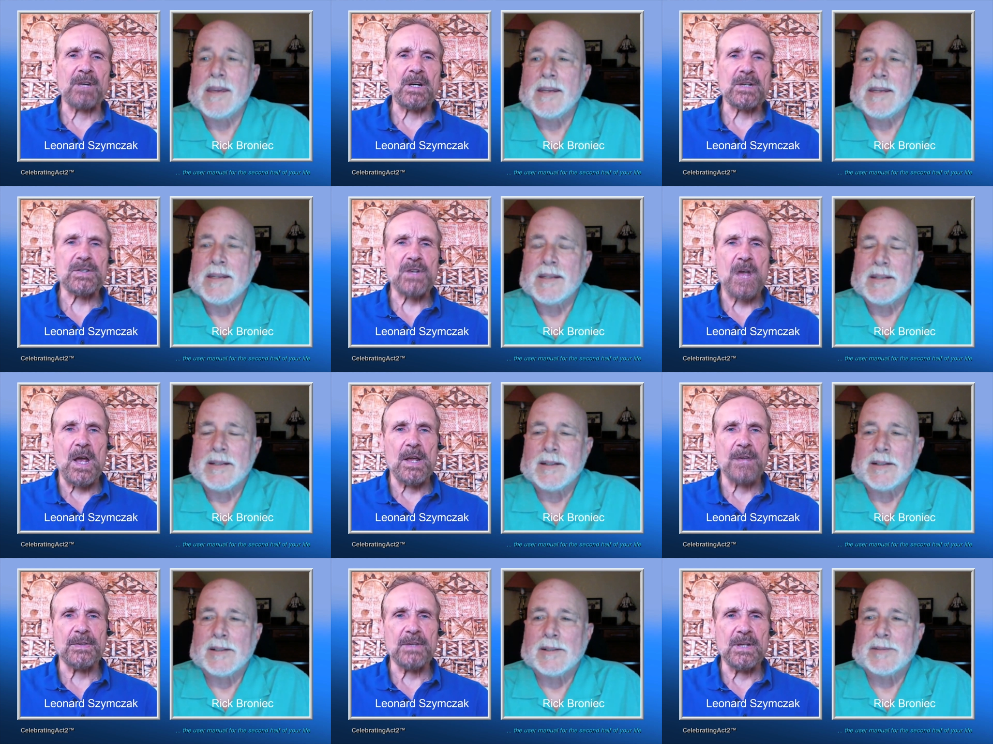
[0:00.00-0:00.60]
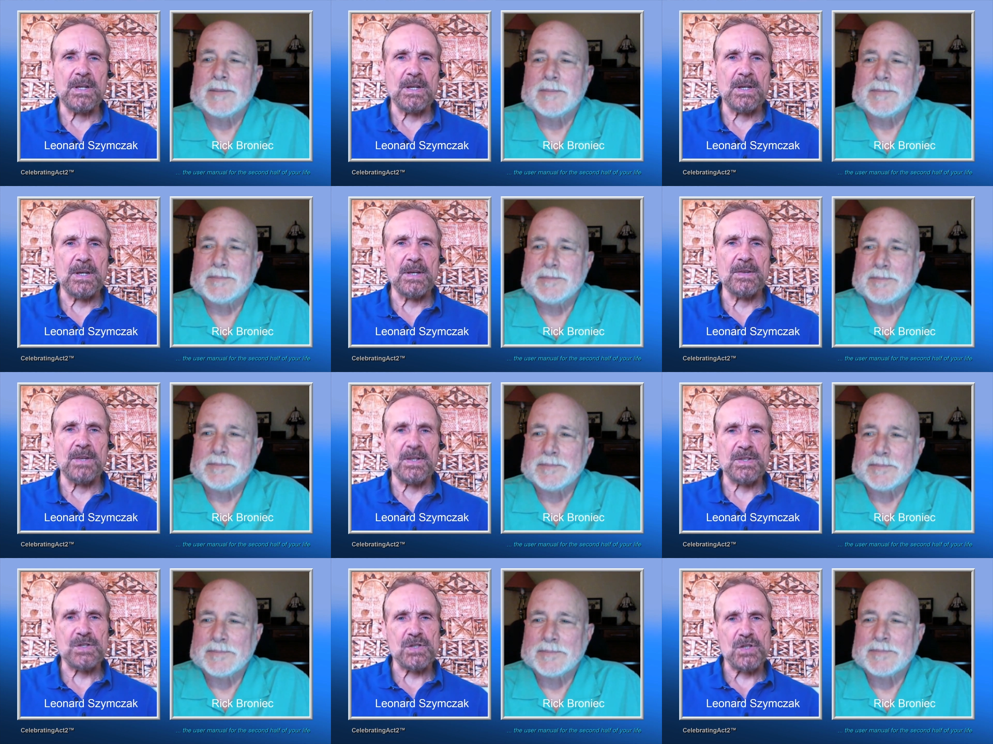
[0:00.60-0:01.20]
Speaker 1: us on the
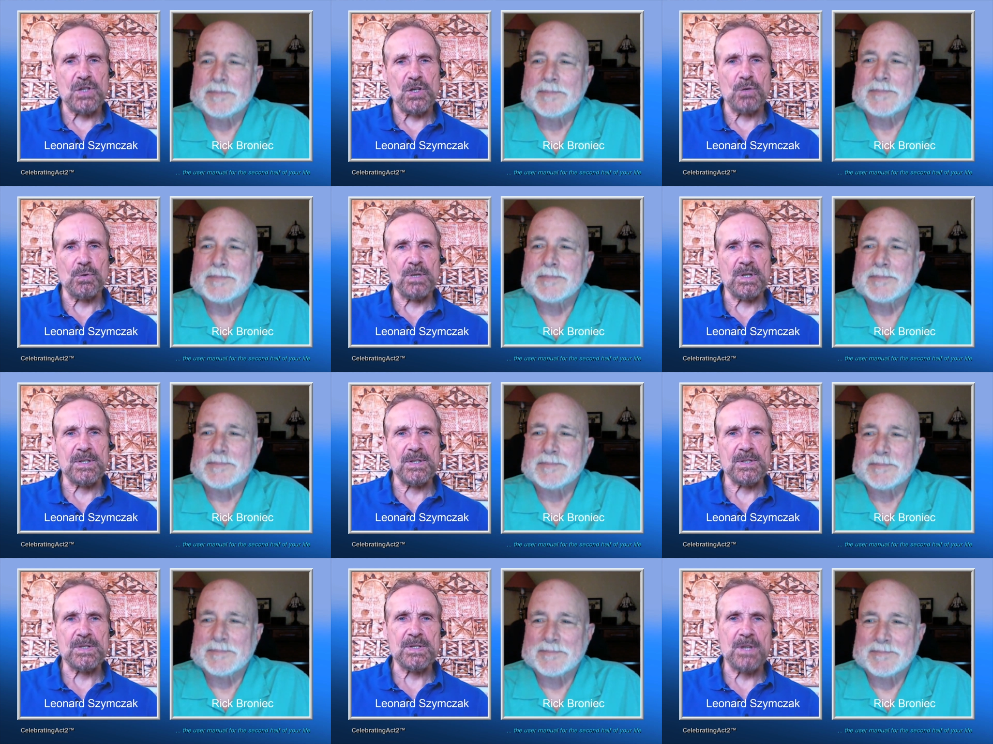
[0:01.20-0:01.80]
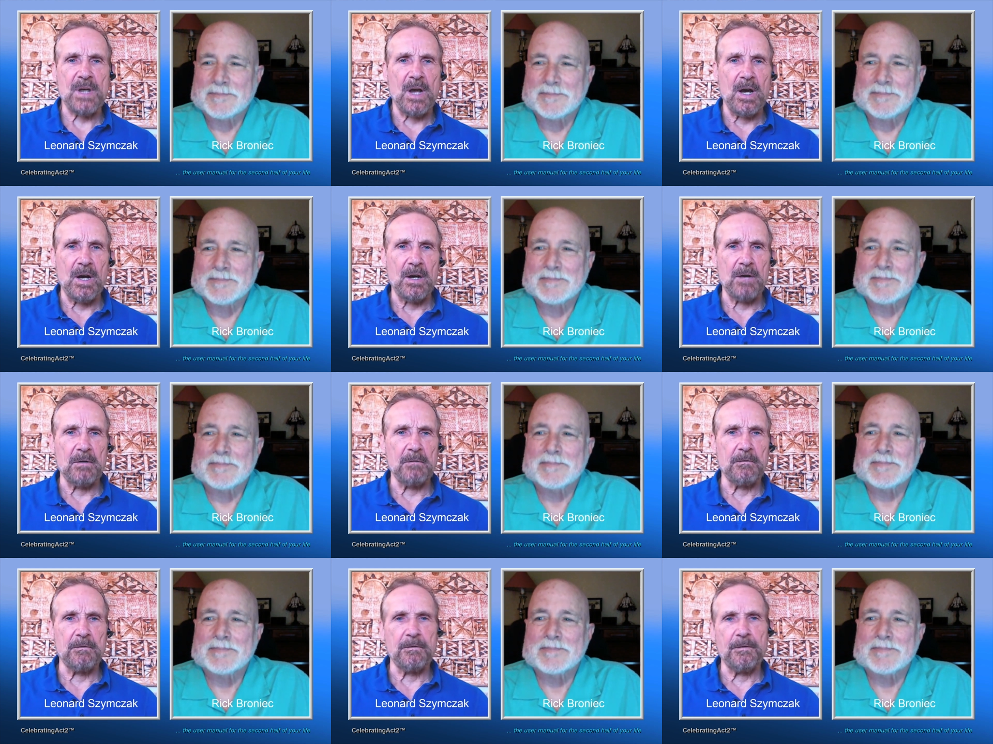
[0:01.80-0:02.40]
the series
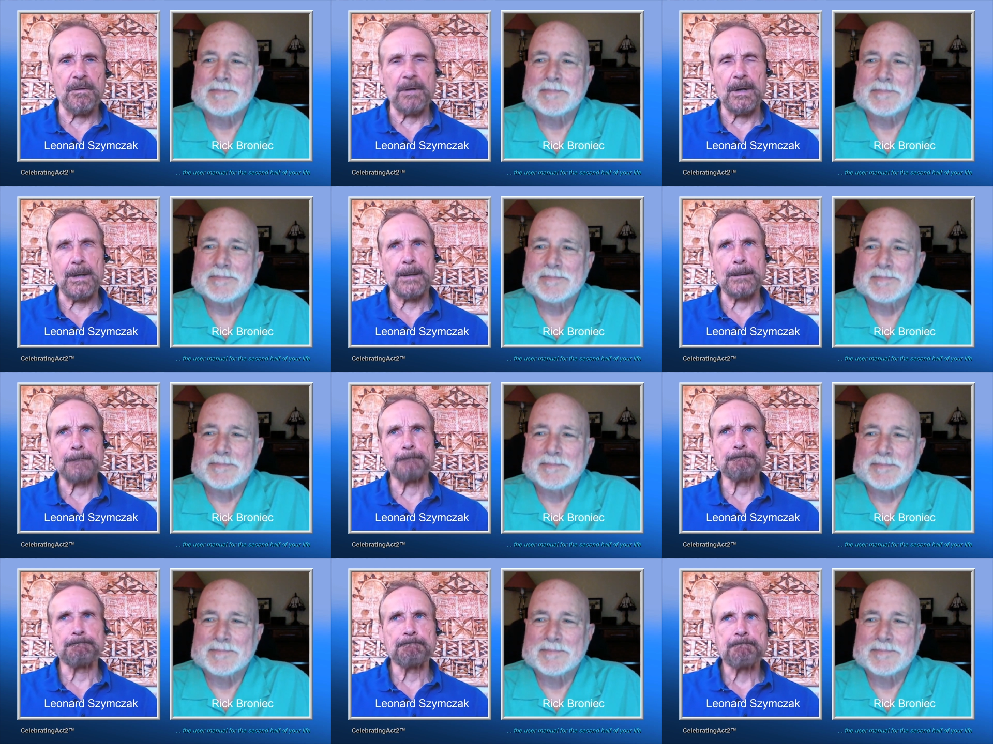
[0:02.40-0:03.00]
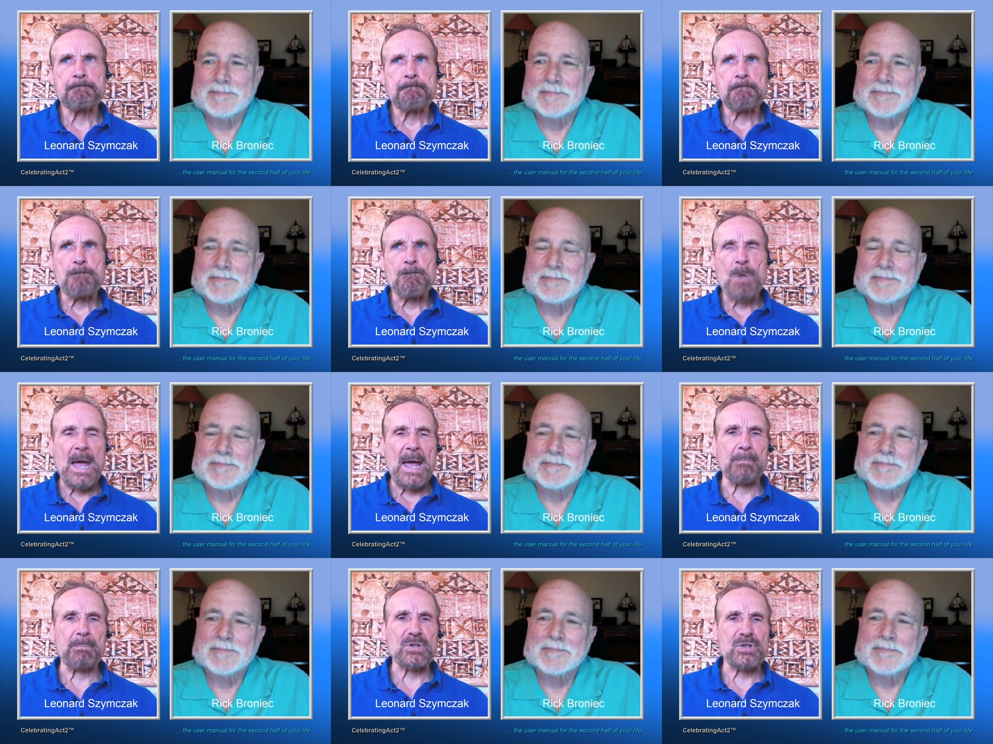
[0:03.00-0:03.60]
of um,
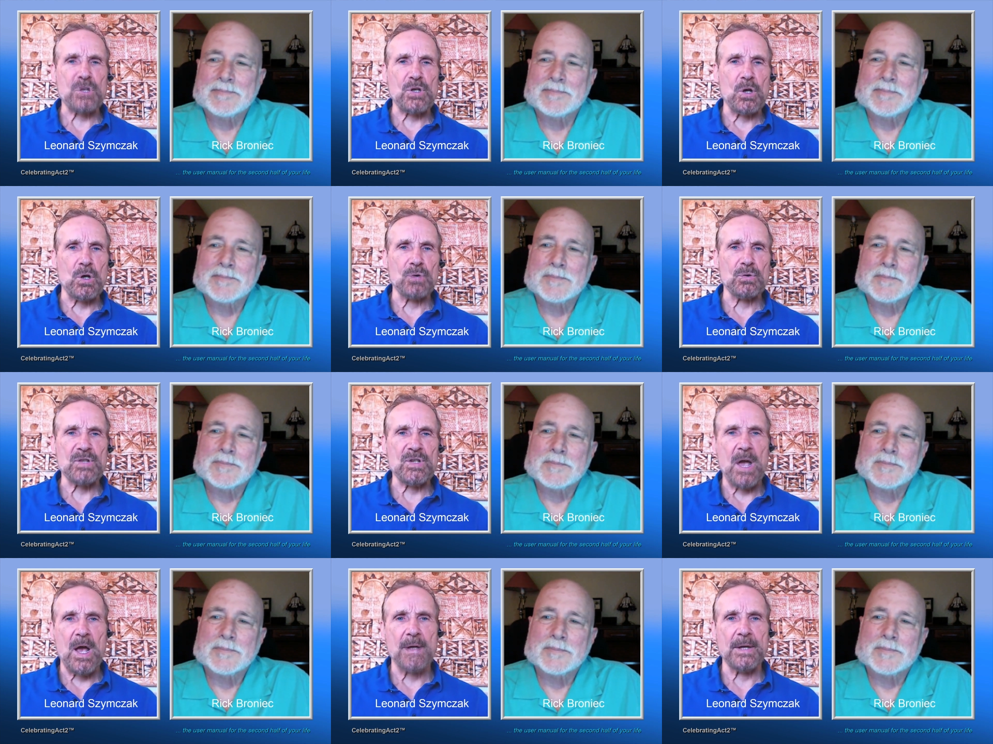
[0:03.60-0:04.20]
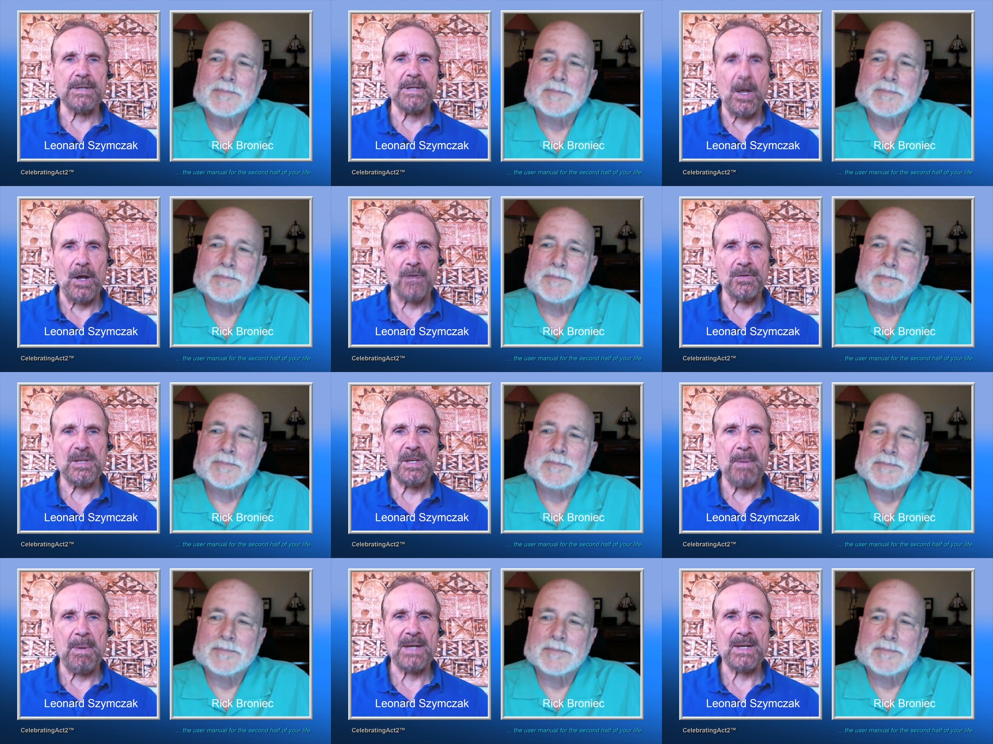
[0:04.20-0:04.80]
episodes on
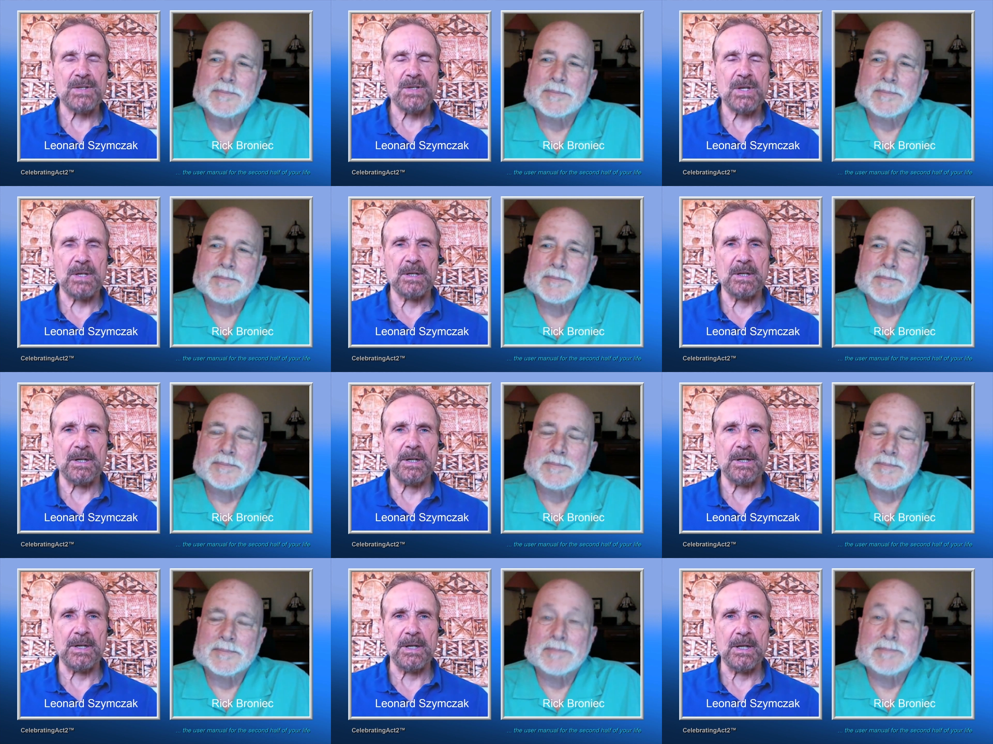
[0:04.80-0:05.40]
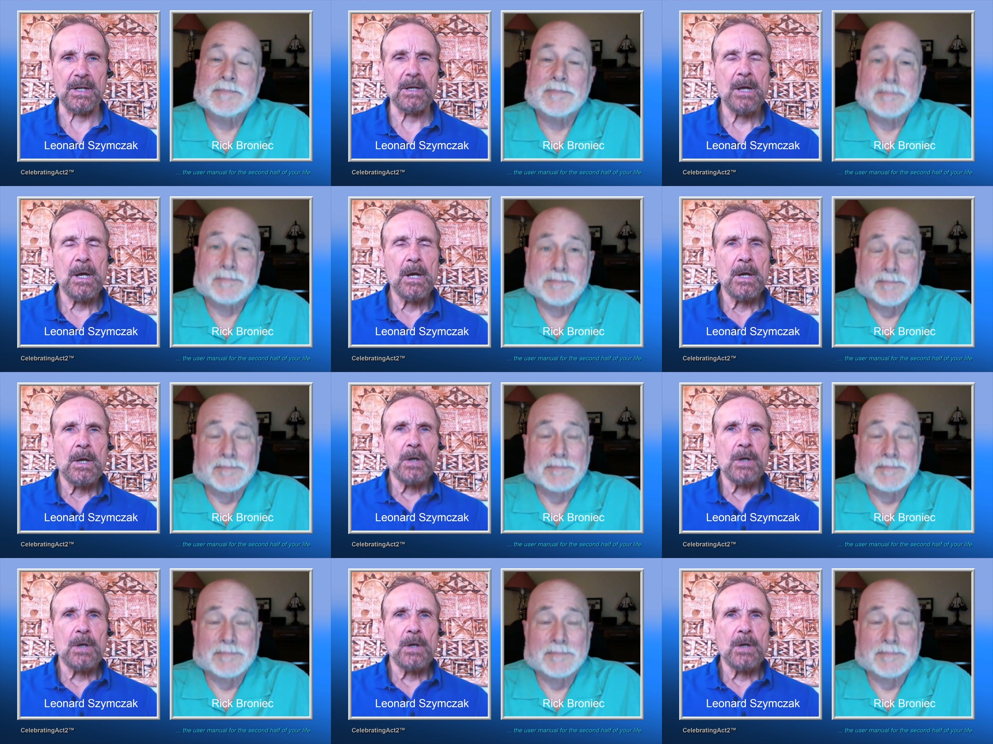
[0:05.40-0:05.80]
healthy masculinity.